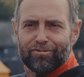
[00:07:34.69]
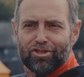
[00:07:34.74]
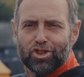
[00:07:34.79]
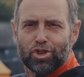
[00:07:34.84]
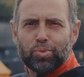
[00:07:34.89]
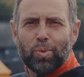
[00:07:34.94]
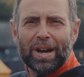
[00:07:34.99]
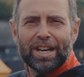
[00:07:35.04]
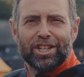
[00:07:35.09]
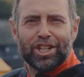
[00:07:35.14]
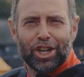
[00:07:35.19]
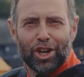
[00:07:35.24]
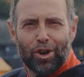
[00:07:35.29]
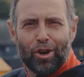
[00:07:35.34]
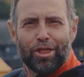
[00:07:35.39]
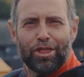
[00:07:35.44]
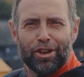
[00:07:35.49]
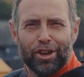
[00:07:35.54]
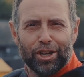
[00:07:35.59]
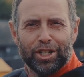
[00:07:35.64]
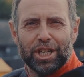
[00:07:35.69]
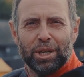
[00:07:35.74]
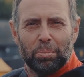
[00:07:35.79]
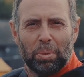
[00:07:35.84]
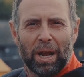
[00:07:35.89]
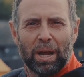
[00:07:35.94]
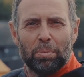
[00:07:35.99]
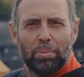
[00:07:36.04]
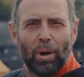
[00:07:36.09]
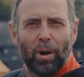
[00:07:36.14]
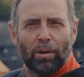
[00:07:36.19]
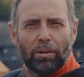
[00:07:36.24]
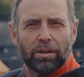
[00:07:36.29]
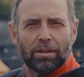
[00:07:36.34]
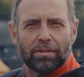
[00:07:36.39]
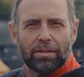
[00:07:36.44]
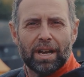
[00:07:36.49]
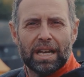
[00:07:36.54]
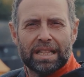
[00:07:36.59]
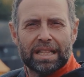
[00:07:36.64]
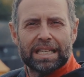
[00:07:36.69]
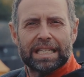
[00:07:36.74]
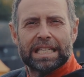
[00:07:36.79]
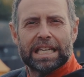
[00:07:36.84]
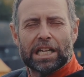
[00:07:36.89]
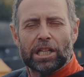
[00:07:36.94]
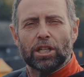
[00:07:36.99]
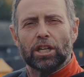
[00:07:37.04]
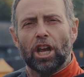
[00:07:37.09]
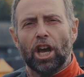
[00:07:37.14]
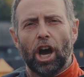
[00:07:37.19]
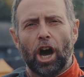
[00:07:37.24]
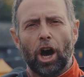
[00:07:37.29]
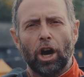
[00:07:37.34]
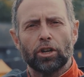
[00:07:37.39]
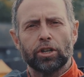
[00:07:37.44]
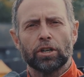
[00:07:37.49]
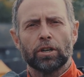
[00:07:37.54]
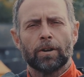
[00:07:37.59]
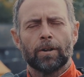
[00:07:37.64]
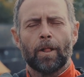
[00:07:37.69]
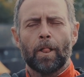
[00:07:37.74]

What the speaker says: 20 or 30 people in the tilt yard.